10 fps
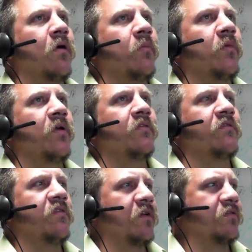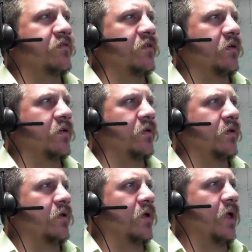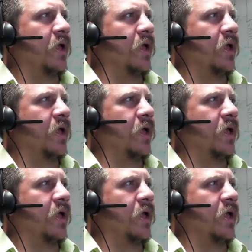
Comment section,